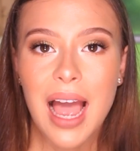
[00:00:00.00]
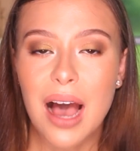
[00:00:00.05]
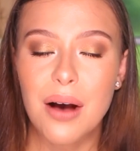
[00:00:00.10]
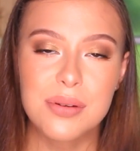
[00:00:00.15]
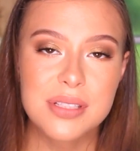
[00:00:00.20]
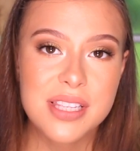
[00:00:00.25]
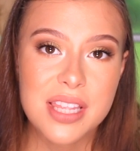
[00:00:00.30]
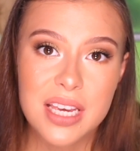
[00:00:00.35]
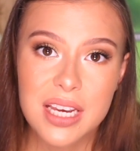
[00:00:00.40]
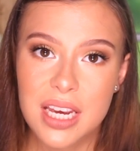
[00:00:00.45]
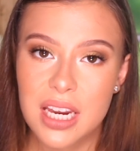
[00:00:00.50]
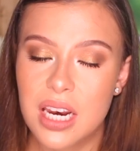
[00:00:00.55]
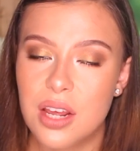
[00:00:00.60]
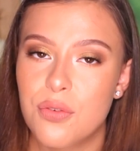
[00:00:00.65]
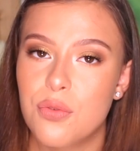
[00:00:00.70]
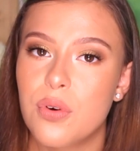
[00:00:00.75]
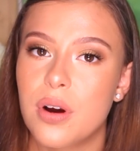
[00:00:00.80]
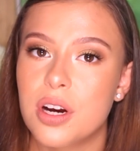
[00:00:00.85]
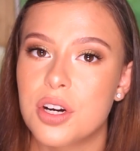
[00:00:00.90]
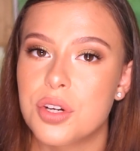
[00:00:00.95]
I was thinking
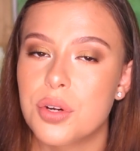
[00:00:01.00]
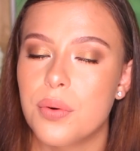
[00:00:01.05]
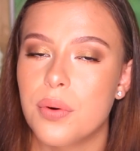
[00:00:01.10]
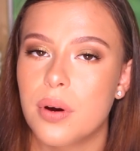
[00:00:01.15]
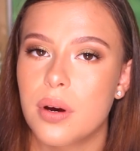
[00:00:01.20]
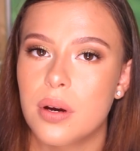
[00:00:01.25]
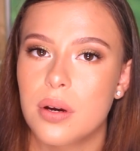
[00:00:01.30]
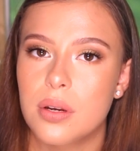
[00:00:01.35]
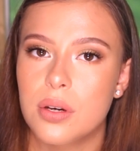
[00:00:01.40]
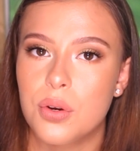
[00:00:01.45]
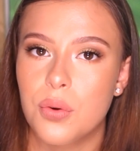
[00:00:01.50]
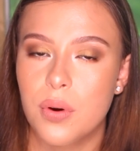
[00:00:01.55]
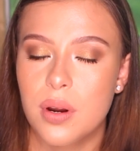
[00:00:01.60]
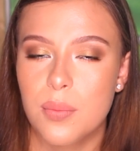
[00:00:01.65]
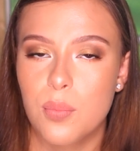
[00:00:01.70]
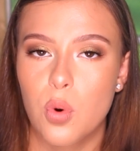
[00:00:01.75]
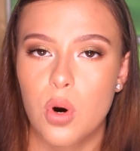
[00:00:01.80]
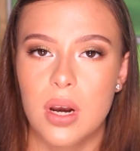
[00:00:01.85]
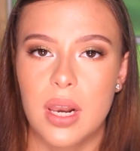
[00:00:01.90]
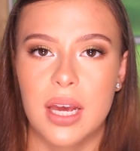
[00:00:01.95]
if we're
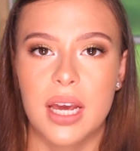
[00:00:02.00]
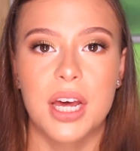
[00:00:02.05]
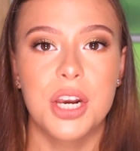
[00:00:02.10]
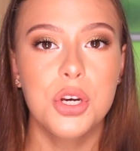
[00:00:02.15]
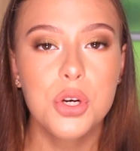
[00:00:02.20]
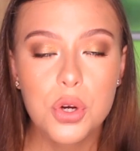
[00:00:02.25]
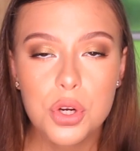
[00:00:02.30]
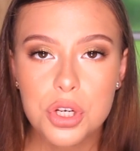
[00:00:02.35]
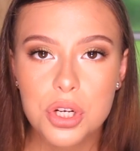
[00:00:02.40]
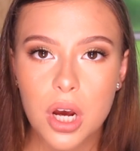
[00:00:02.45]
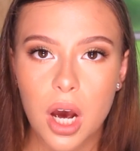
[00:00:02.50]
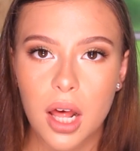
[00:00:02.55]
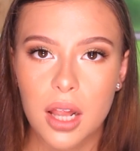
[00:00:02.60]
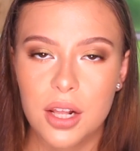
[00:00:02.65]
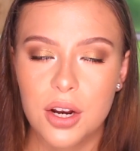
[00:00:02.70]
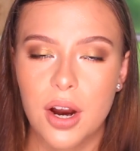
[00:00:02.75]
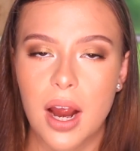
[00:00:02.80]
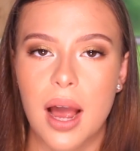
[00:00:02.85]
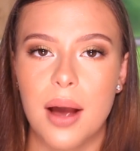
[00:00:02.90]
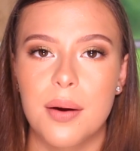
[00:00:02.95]
doing more like a nude
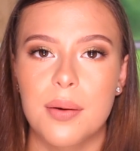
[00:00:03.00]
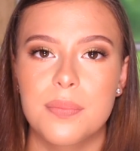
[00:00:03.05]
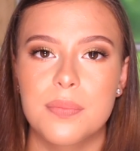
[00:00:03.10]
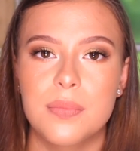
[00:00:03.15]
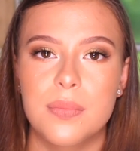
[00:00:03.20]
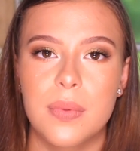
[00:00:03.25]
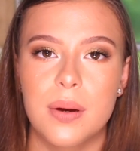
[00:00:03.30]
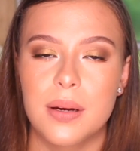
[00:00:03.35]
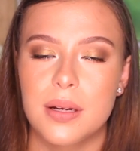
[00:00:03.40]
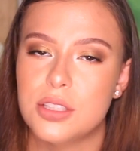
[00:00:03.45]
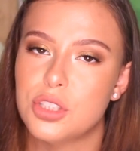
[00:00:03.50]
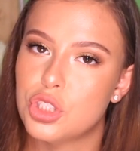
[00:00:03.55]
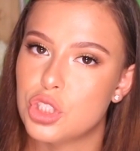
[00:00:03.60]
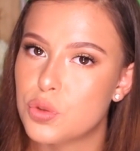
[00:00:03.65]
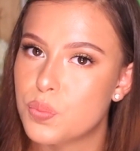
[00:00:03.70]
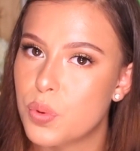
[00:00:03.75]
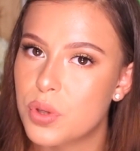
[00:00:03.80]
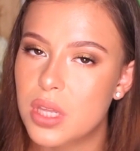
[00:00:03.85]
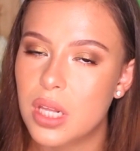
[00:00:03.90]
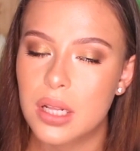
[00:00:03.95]
color, I'm
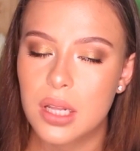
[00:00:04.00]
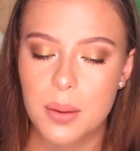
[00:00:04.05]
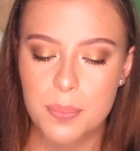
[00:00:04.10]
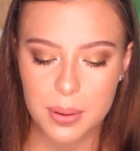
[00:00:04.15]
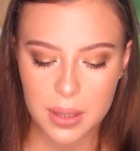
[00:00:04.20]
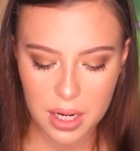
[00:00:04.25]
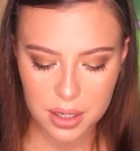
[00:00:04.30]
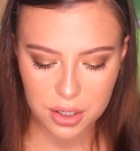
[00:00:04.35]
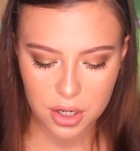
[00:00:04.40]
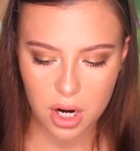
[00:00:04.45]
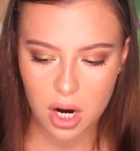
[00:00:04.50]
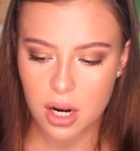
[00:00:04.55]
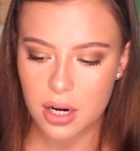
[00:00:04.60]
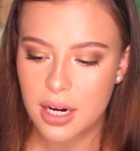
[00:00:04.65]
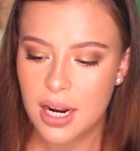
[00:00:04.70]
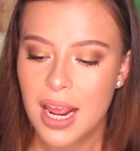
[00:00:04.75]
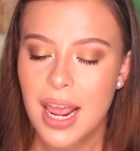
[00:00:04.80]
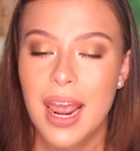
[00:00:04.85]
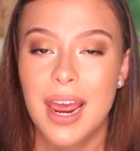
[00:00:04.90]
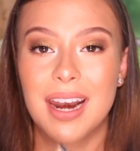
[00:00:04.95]
just put the lip liner
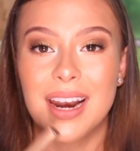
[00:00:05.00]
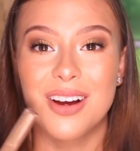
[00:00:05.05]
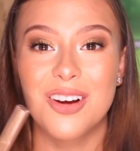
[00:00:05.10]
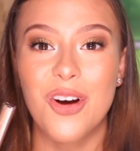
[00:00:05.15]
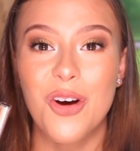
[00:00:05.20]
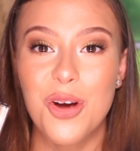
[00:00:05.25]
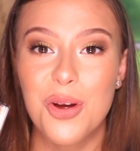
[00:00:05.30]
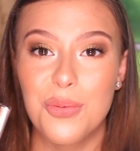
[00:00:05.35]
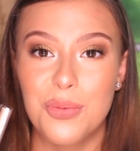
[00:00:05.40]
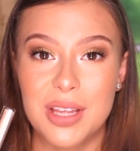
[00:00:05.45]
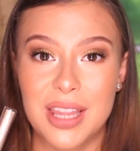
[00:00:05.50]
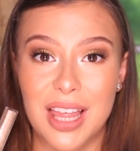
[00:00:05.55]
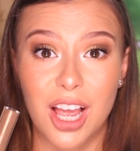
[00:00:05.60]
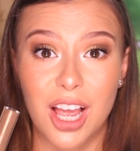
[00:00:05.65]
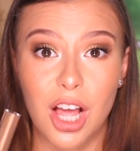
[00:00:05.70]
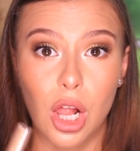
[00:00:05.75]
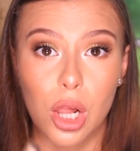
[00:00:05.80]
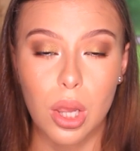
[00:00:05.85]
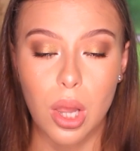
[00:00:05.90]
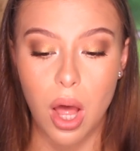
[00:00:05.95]
on, and I'm going
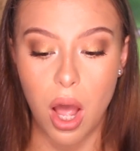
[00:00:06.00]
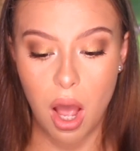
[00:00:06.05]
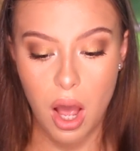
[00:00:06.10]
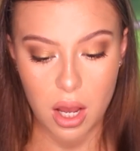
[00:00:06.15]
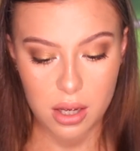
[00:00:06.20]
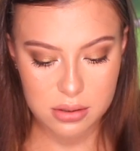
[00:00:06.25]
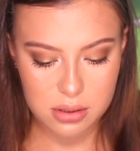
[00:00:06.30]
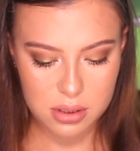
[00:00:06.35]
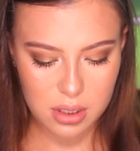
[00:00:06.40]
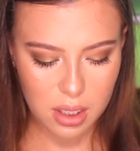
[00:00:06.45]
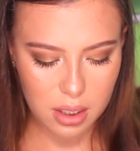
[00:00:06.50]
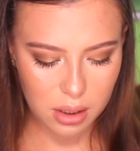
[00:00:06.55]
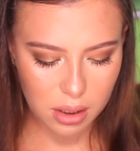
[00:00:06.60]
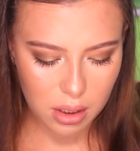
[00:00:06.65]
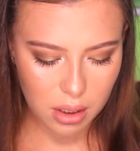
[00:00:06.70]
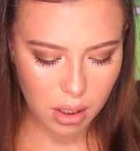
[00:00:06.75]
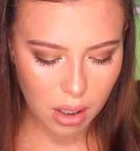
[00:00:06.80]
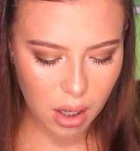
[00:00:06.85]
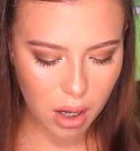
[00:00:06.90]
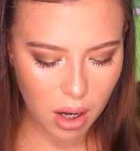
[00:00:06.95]
gloss. I
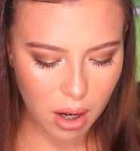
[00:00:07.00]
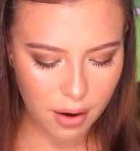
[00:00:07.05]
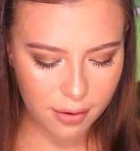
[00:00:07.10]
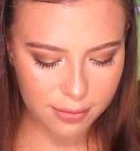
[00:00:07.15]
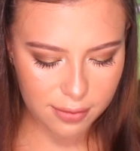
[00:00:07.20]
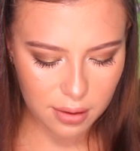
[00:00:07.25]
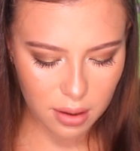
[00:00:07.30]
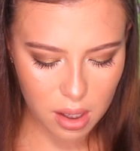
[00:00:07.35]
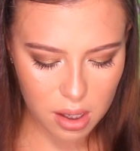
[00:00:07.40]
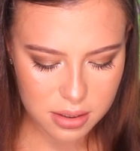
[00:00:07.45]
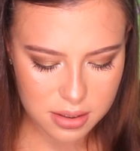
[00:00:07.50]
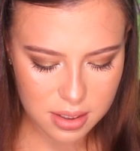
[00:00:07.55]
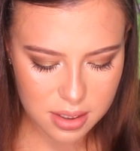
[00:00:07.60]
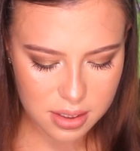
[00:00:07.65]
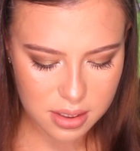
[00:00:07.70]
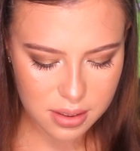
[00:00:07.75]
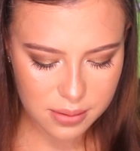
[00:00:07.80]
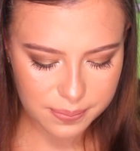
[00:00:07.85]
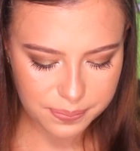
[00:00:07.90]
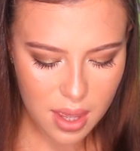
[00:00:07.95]
love
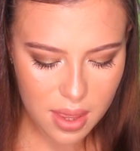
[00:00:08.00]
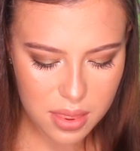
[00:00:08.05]
glosses.